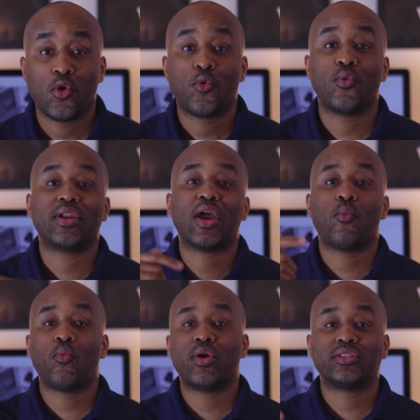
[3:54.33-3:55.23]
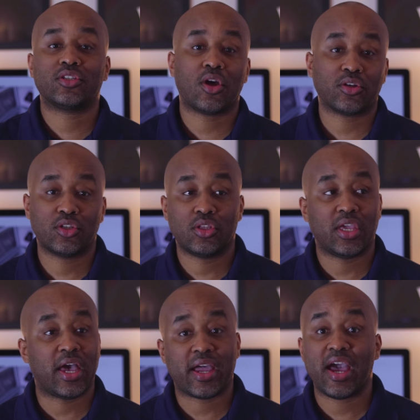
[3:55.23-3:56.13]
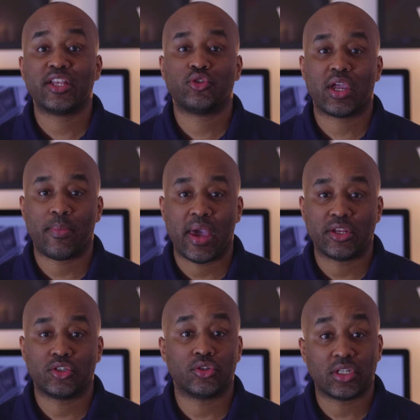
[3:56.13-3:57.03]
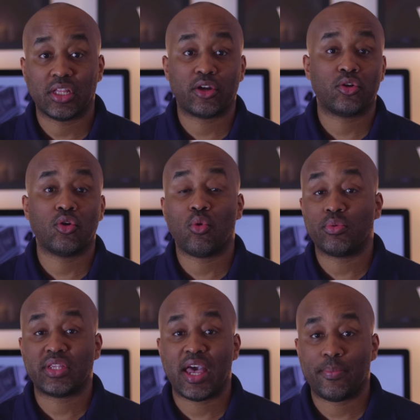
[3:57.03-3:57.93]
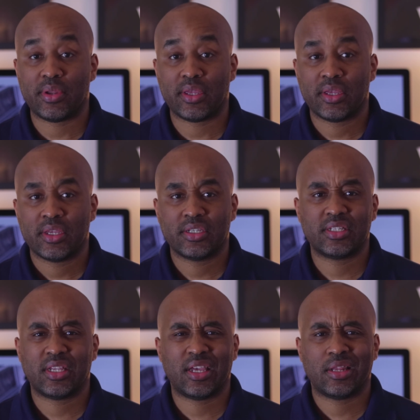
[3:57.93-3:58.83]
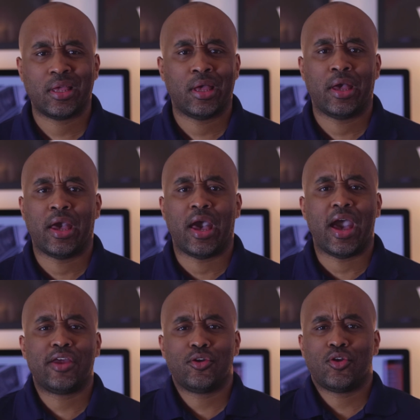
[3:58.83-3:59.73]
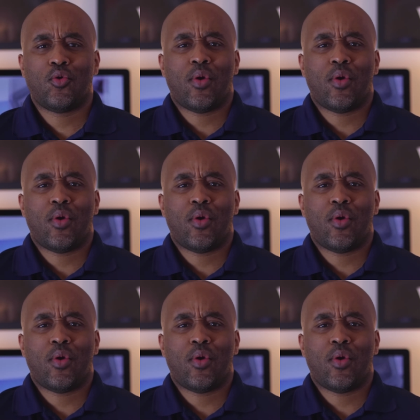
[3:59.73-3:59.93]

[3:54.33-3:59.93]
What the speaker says: When I went to talk to the contract manager to let her know what was happening, she said, I don't know